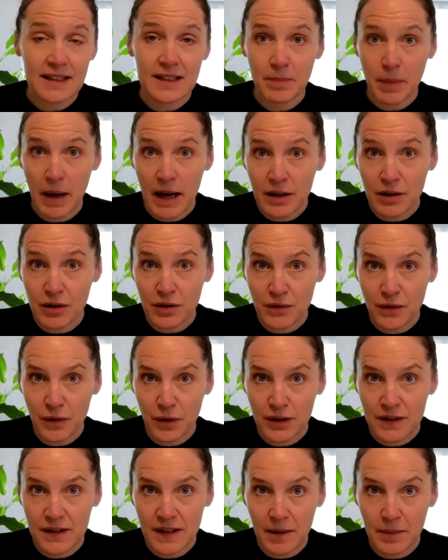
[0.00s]
Spanish, for
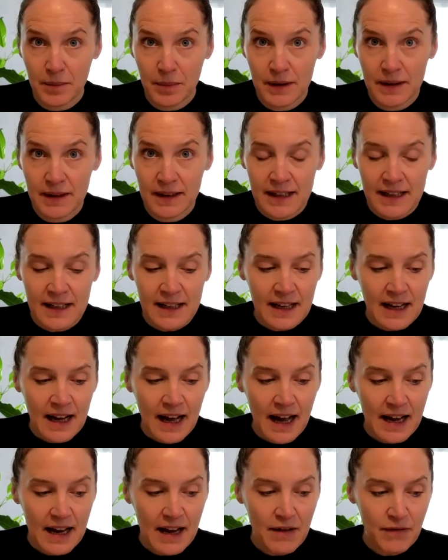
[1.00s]
example,
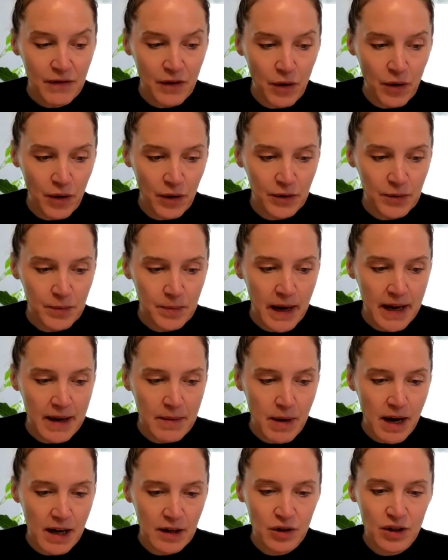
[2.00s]
I have learned by
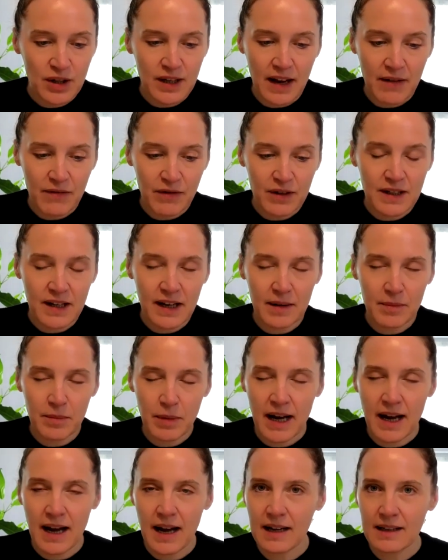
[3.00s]
imagine every time I
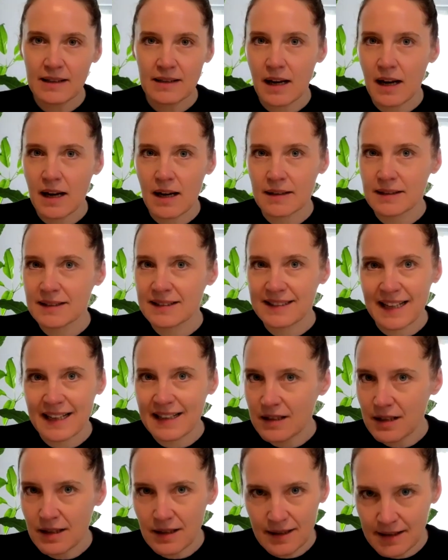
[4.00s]
had a
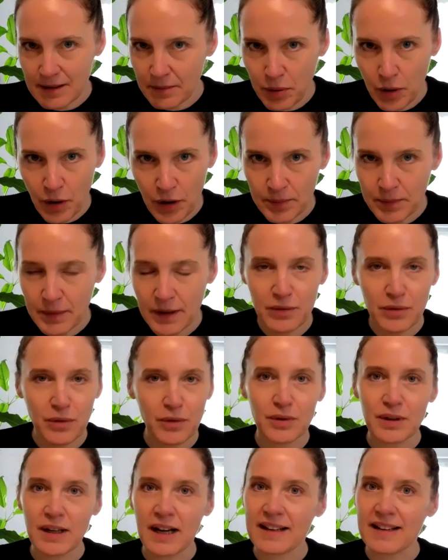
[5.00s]
dentist appointment
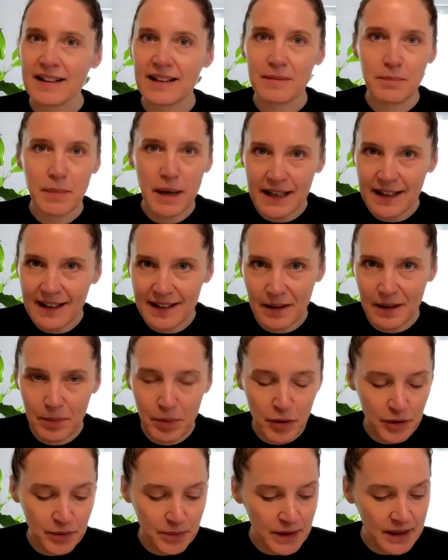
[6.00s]
or like a medical
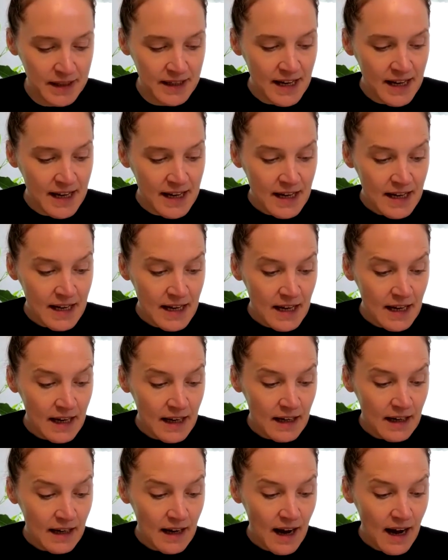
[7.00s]
appointment,
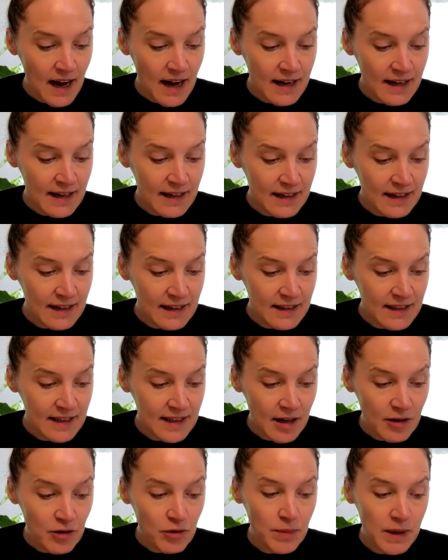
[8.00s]
I
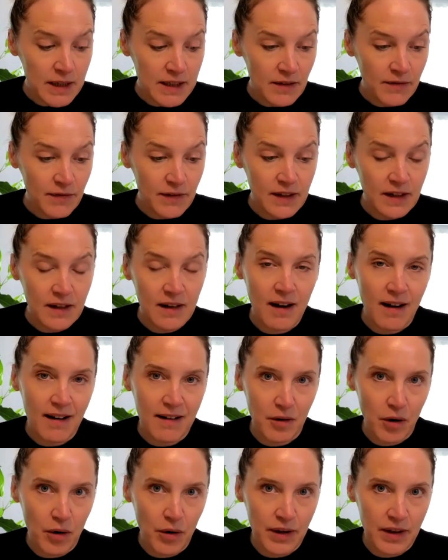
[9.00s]
said to myself in the car
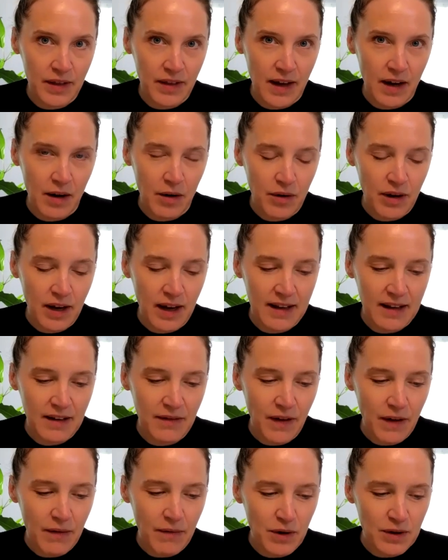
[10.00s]
going there, okay,
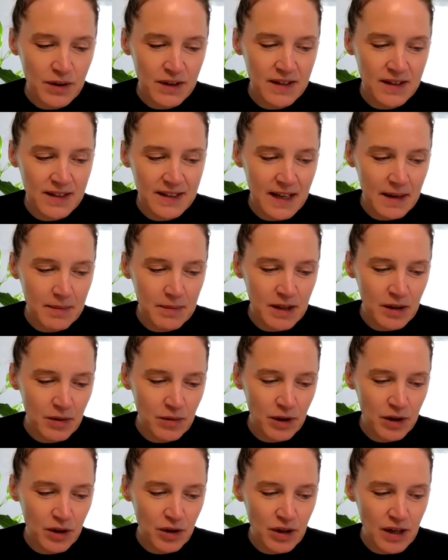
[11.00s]
if I was in the same
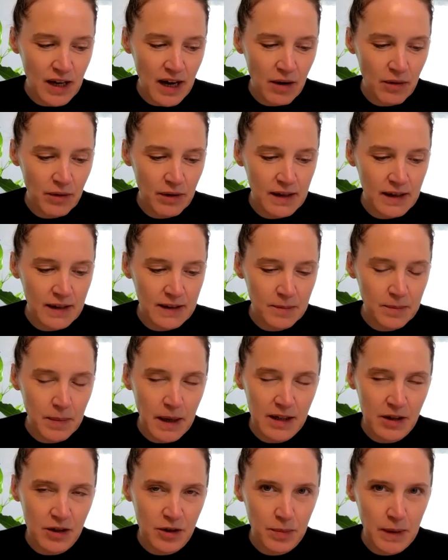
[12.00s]
situation now in a
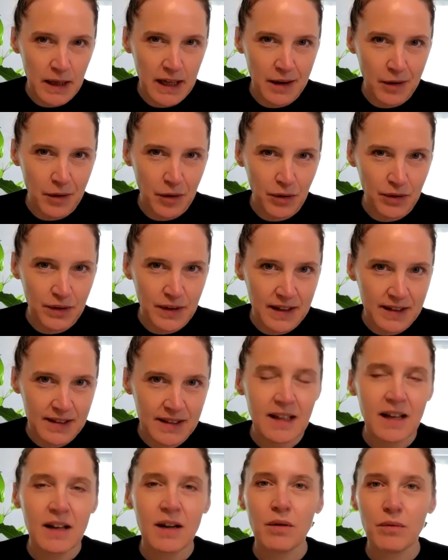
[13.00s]
Spanish speaking context,
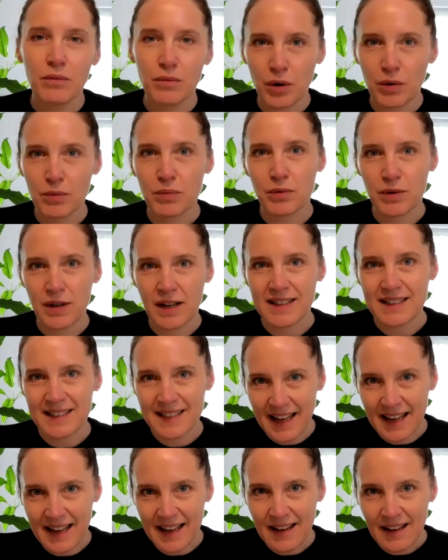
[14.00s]
what would I
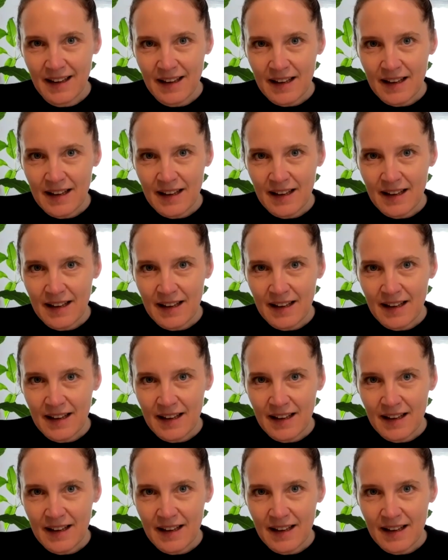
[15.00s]
say?